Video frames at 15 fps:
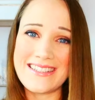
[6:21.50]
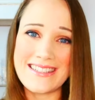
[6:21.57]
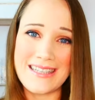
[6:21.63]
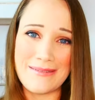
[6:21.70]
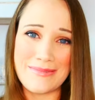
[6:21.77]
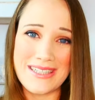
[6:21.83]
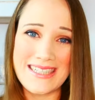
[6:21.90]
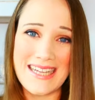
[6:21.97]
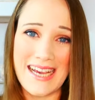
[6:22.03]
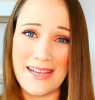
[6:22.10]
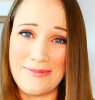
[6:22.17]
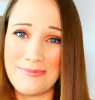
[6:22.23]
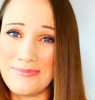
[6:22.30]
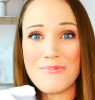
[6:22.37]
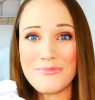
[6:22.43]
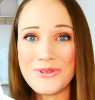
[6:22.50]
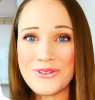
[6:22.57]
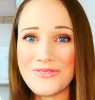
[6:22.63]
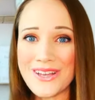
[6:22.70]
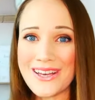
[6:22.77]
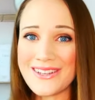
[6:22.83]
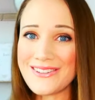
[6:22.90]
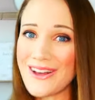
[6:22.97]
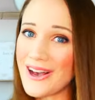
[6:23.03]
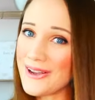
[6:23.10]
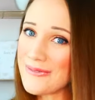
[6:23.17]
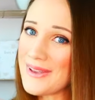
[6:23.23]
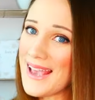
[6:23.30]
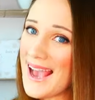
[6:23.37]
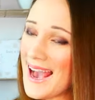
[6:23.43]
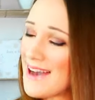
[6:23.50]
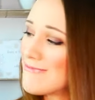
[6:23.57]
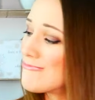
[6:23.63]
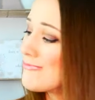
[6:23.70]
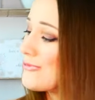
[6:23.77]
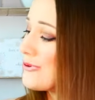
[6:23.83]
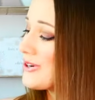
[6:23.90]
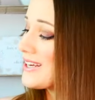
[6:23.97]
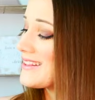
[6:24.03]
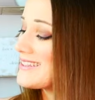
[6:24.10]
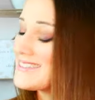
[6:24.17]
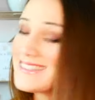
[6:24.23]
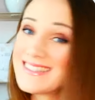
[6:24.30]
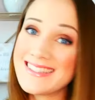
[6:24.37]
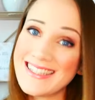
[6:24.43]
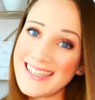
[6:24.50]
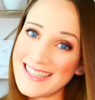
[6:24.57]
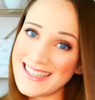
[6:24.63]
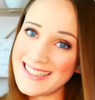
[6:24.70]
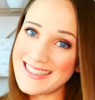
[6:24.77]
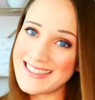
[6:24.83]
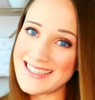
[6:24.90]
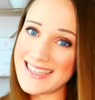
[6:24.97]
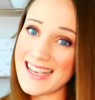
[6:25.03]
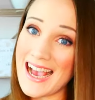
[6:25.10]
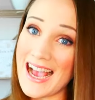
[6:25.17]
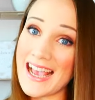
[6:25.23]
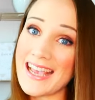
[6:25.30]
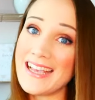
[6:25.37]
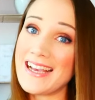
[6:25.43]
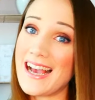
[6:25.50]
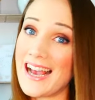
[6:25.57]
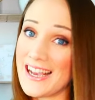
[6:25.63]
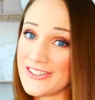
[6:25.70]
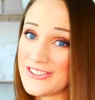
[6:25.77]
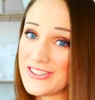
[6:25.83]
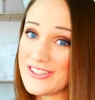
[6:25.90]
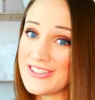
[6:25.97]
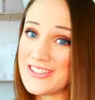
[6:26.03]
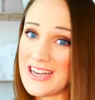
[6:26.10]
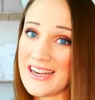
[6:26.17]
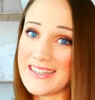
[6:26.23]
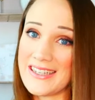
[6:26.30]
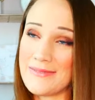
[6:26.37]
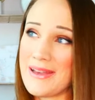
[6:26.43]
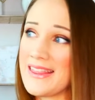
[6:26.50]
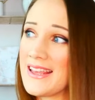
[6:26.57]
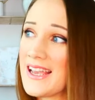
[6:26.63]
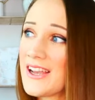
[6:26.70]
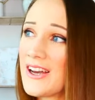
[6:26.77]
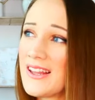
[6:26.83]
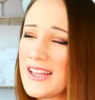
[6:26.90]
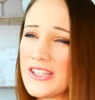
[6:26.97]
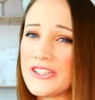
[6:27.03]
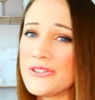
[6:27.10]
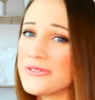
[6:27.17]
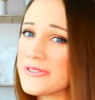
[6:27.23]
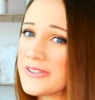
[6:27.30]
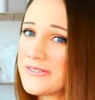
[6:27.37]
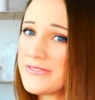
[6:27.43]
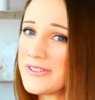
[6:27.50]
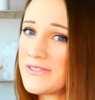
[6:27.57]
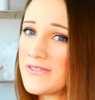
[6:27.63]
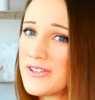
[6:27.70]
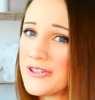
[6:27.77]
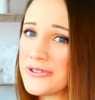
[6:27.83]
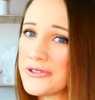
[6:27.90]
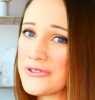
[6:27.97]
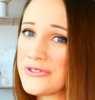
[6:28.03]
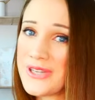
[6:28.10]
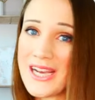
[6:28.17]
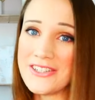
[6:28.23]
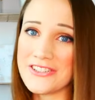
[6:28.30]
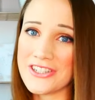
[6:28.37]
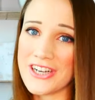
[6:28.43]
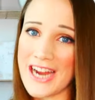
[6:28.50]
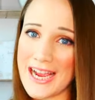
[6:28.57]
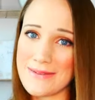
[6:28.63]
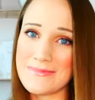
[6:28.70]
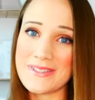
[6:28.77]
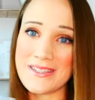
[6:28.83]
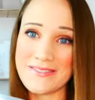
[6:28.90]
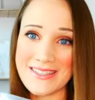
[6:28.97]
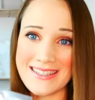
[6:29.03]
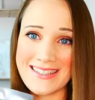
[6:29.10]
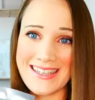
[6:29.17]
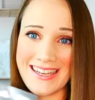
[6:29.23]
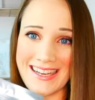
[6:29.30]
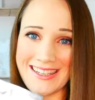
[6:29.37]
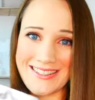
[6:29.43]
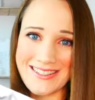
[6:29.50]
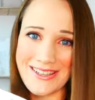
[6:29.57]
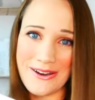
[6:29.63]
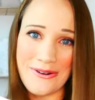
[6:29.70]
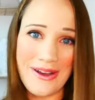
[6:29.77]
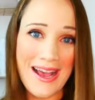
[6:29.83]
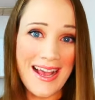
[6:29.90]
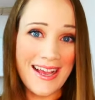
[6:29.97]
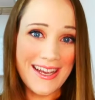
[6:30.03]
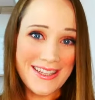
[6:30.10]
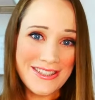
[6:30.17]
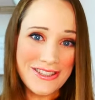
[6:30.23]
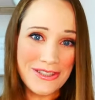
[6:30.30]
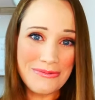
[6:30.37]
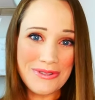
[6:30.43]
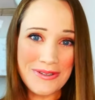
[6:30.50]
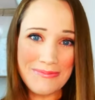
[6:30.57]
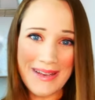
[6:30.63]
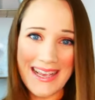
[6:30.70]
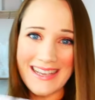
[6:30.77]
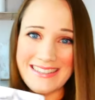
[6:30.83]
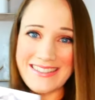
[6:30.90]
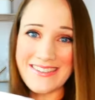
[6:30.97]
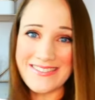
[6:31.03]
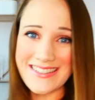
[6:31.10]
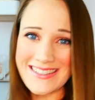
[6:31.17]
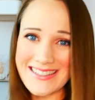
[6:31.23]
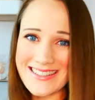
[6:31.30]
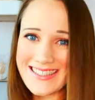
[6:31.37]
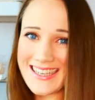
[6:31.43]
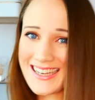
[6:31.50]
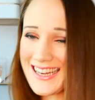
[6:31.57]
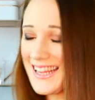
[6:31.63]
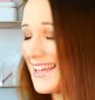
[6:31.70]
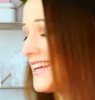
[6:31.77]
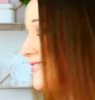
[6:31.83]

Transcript: summertime. Moving along, we have more of the skinny tea. I actually stocked up. I think I got like 250 or 300 grams of the skinny. So two more bags of the skinny,